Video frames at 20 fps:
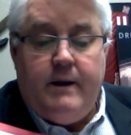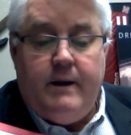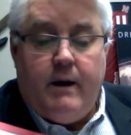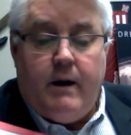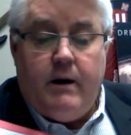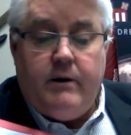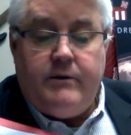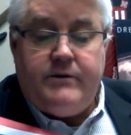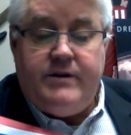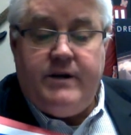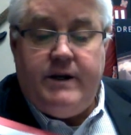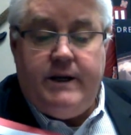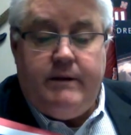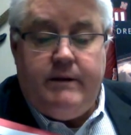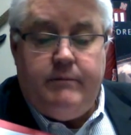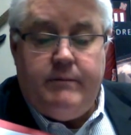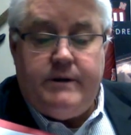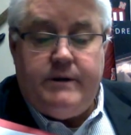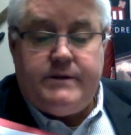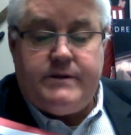Our
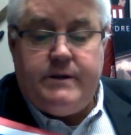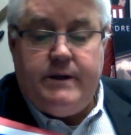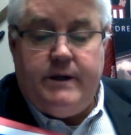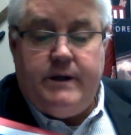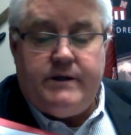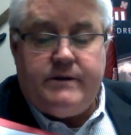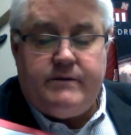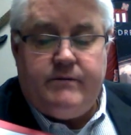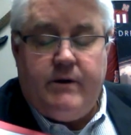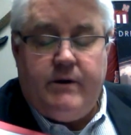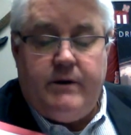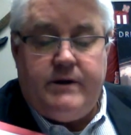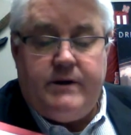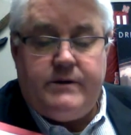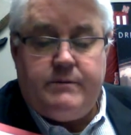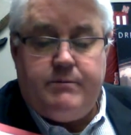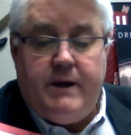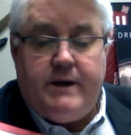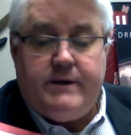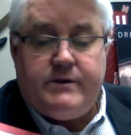team is very
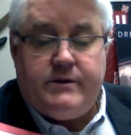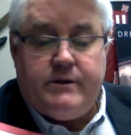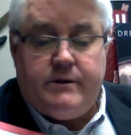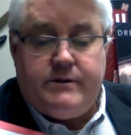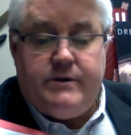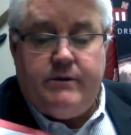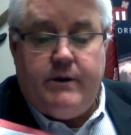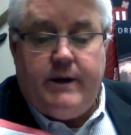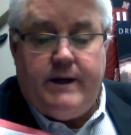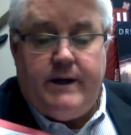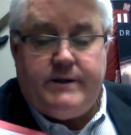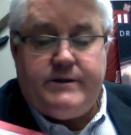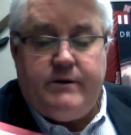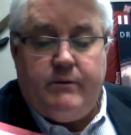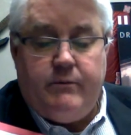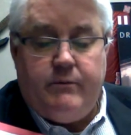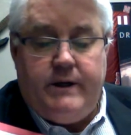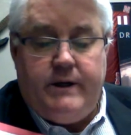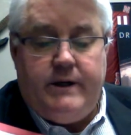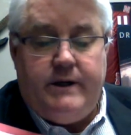special to us, and
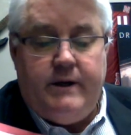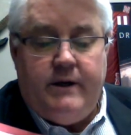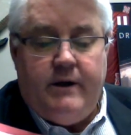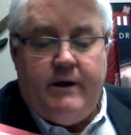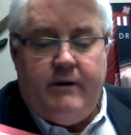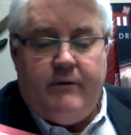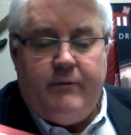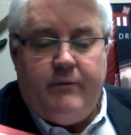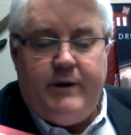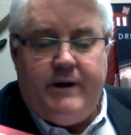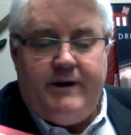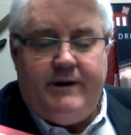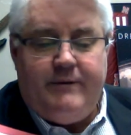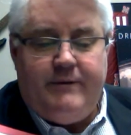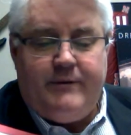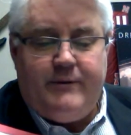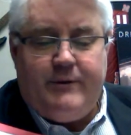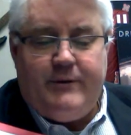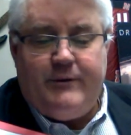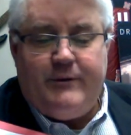we
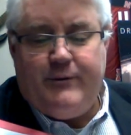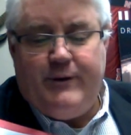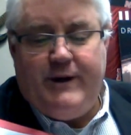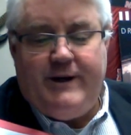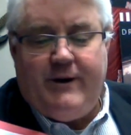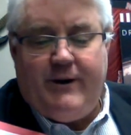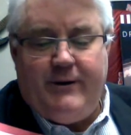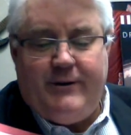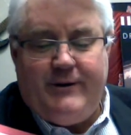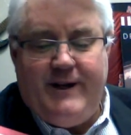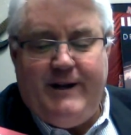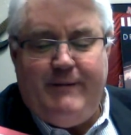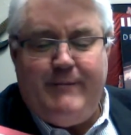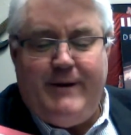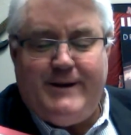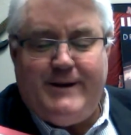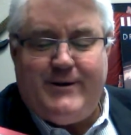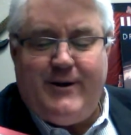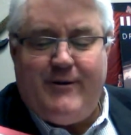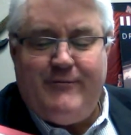treat our team
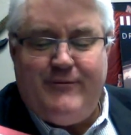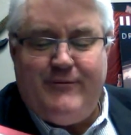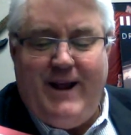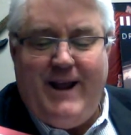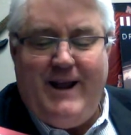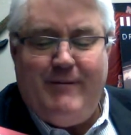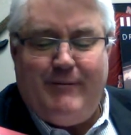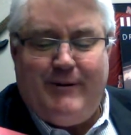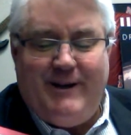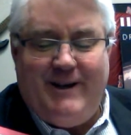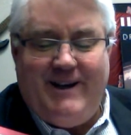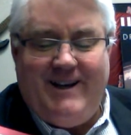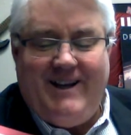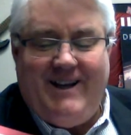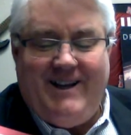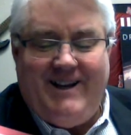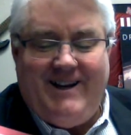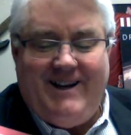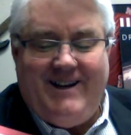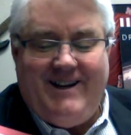as our family.
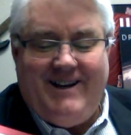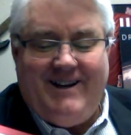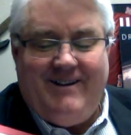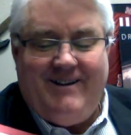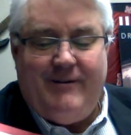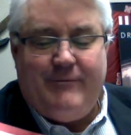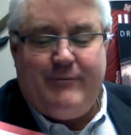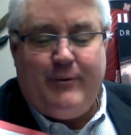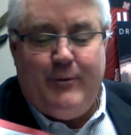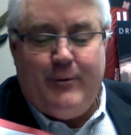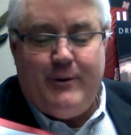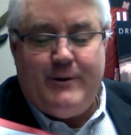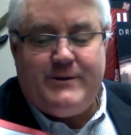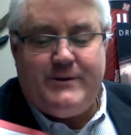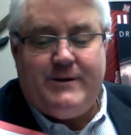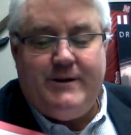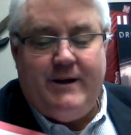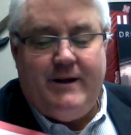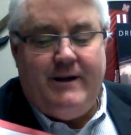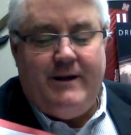And of
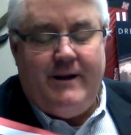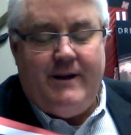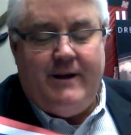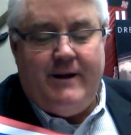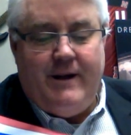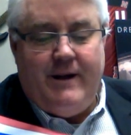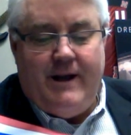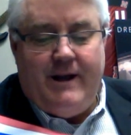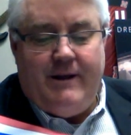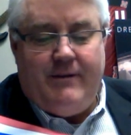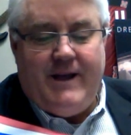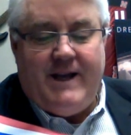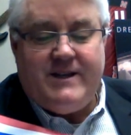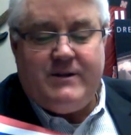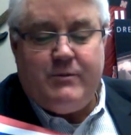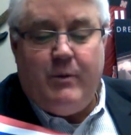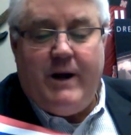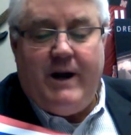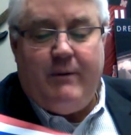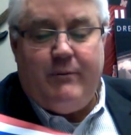course, that's
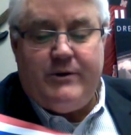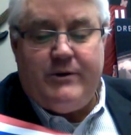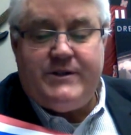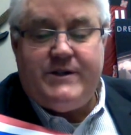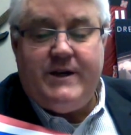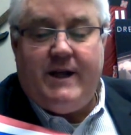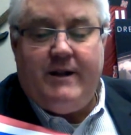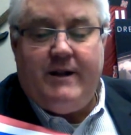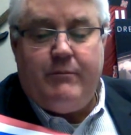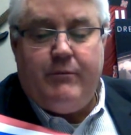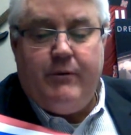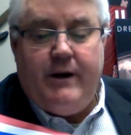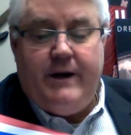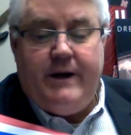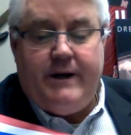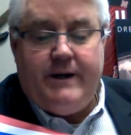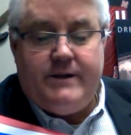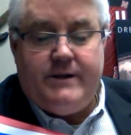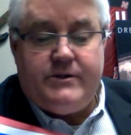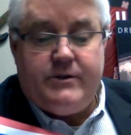why we're
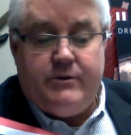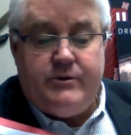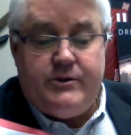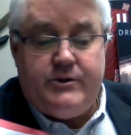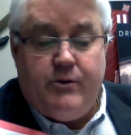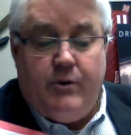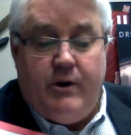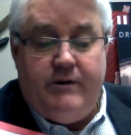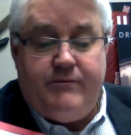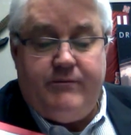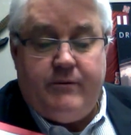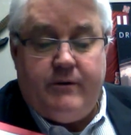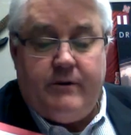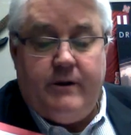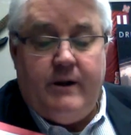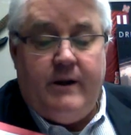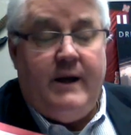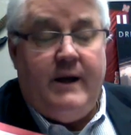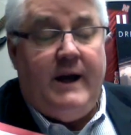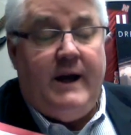celebrating and so joyful.
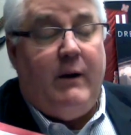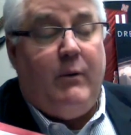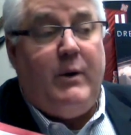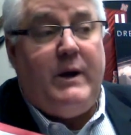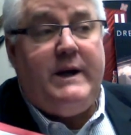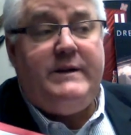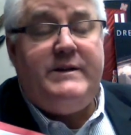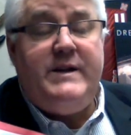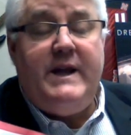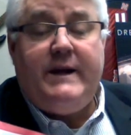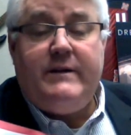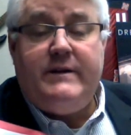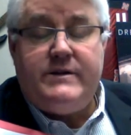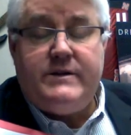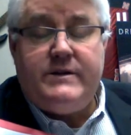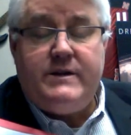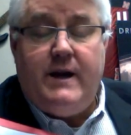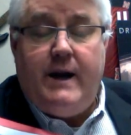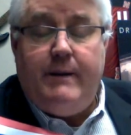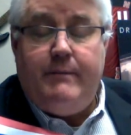I want to take this
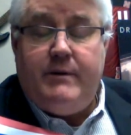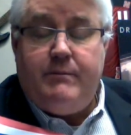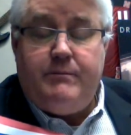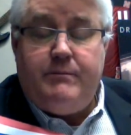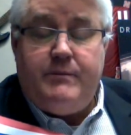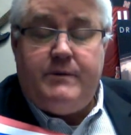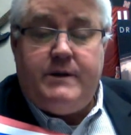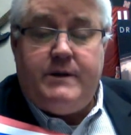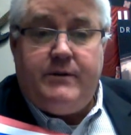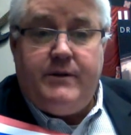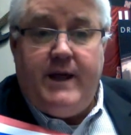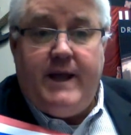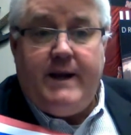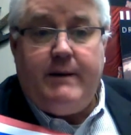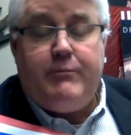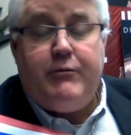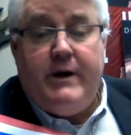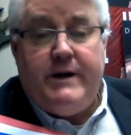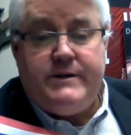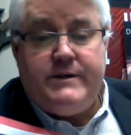time to thank
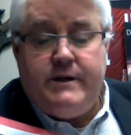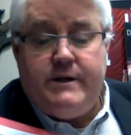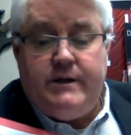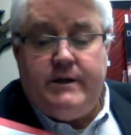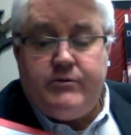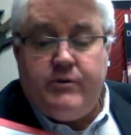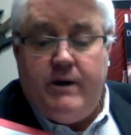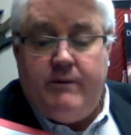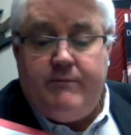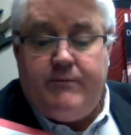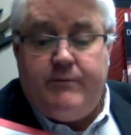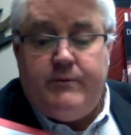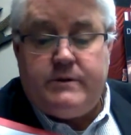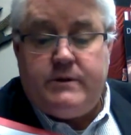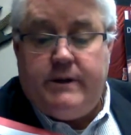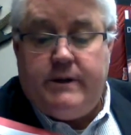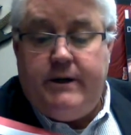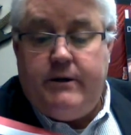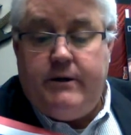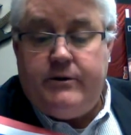President Trump for his
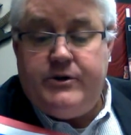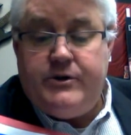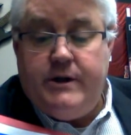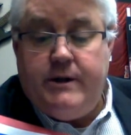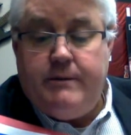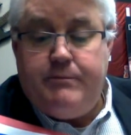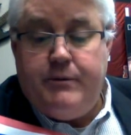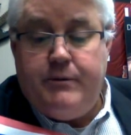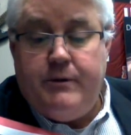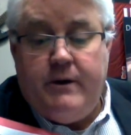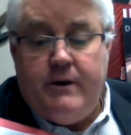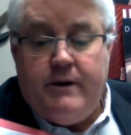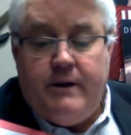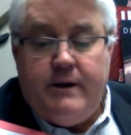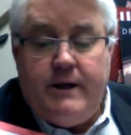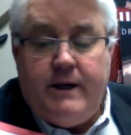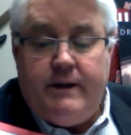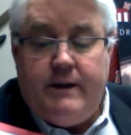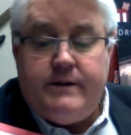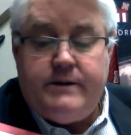leadership
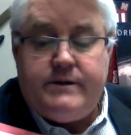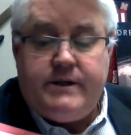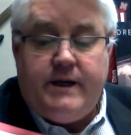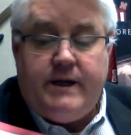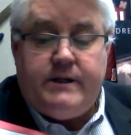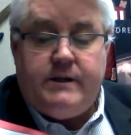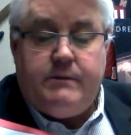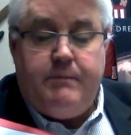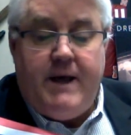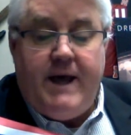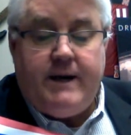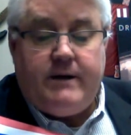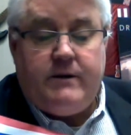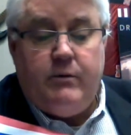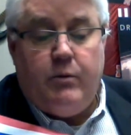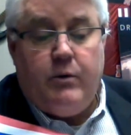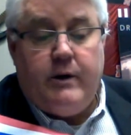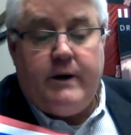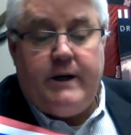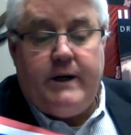in this Get Back to
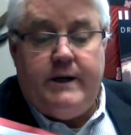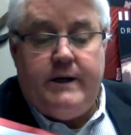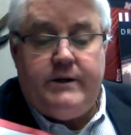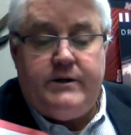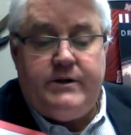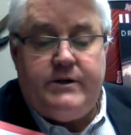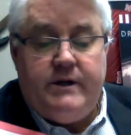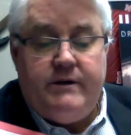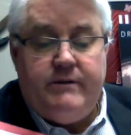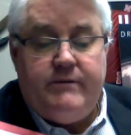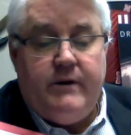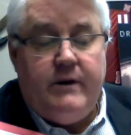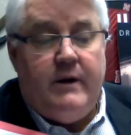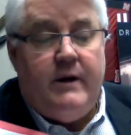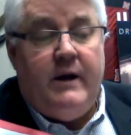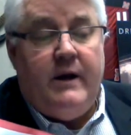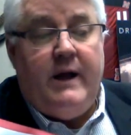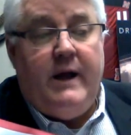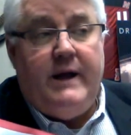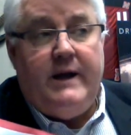Work initiative.
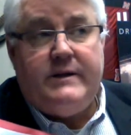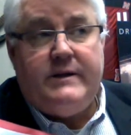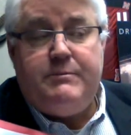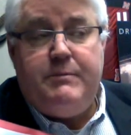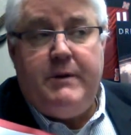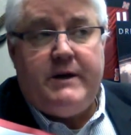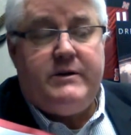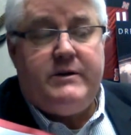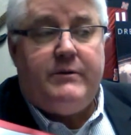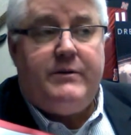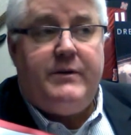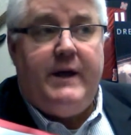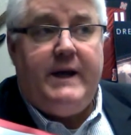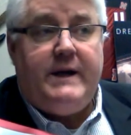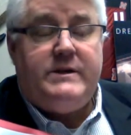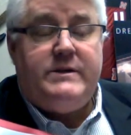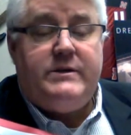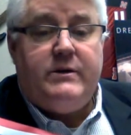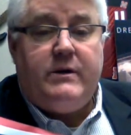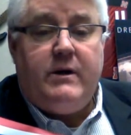Special
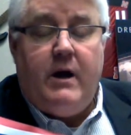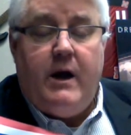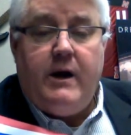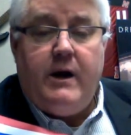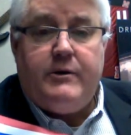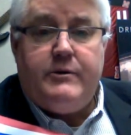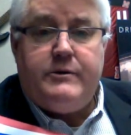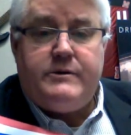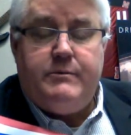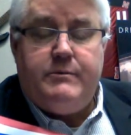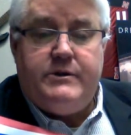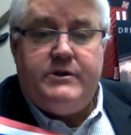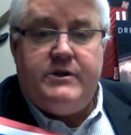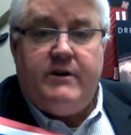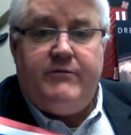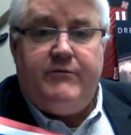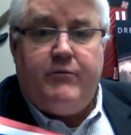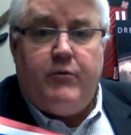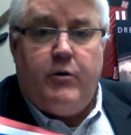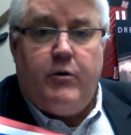thanks to Congressman
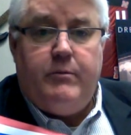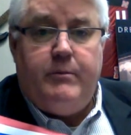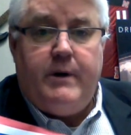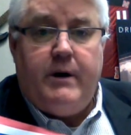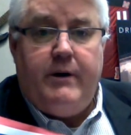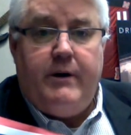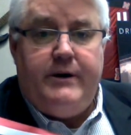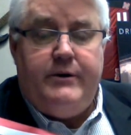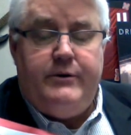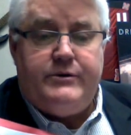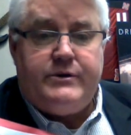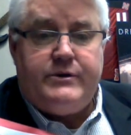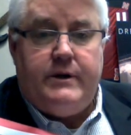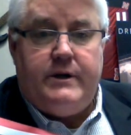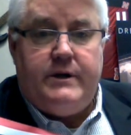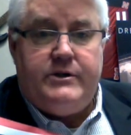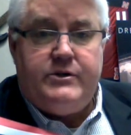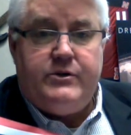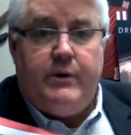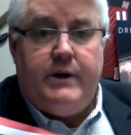Jeff Fortenberry, who's going
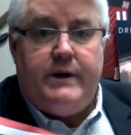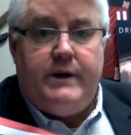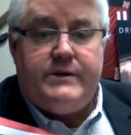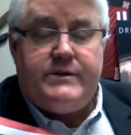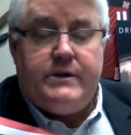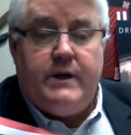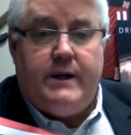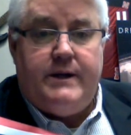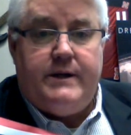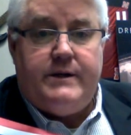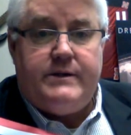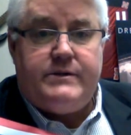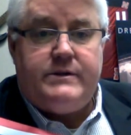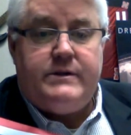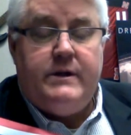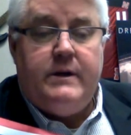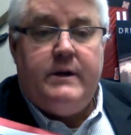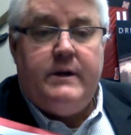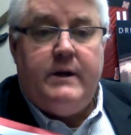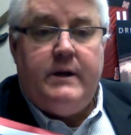to join us on this
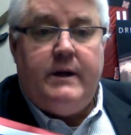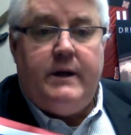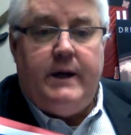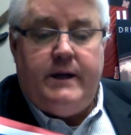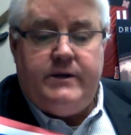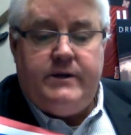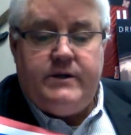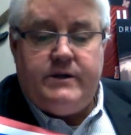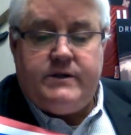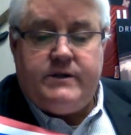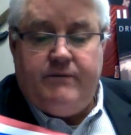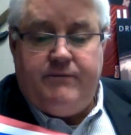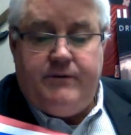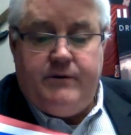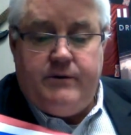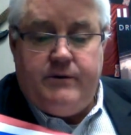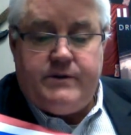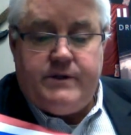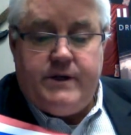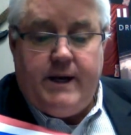in just a
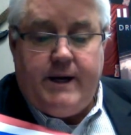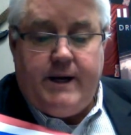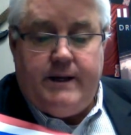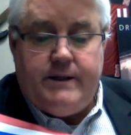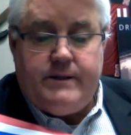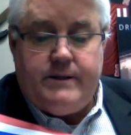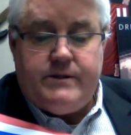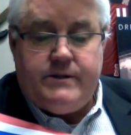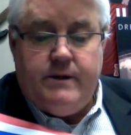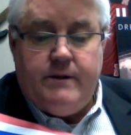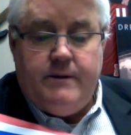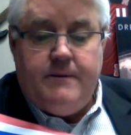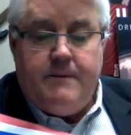few seconds,